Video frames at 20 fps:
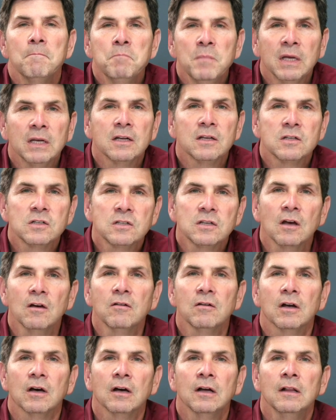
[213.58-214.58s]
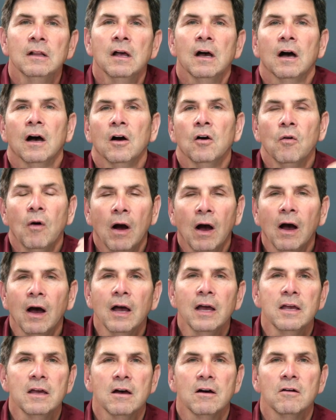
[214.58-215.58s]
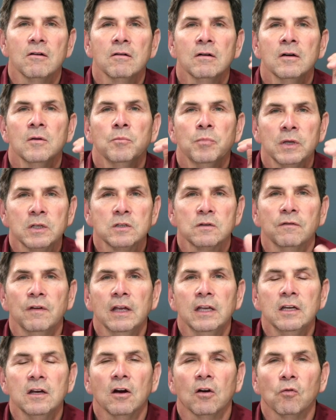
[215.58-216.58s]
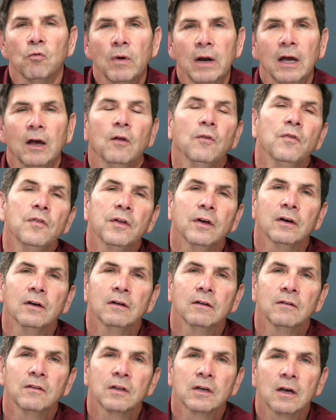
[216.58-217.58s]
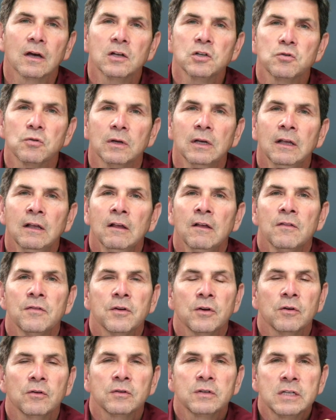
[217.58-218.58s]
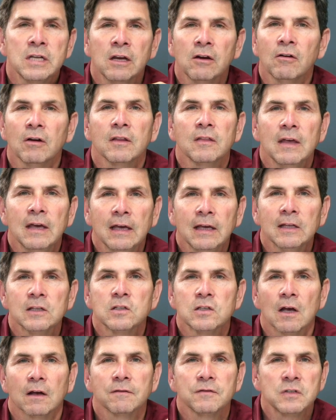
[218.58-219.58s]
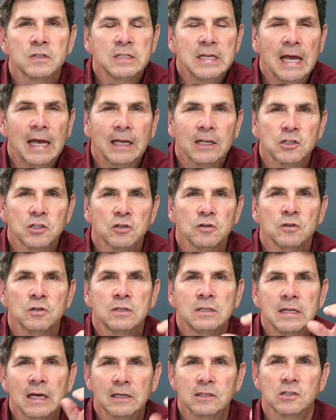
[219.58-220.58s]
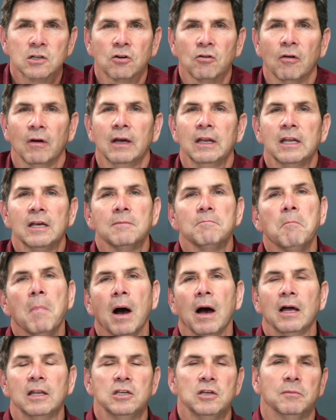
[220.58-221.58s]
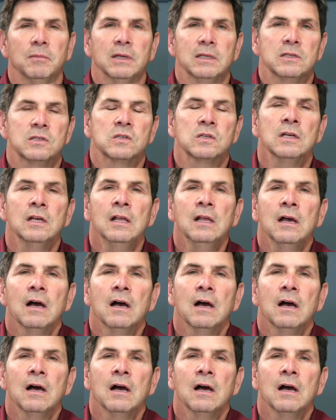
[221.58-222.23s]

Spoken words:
Minnesota, Ohio, Pennsylvania, around the country, they're tearing the heads off statues, desecrating monuments.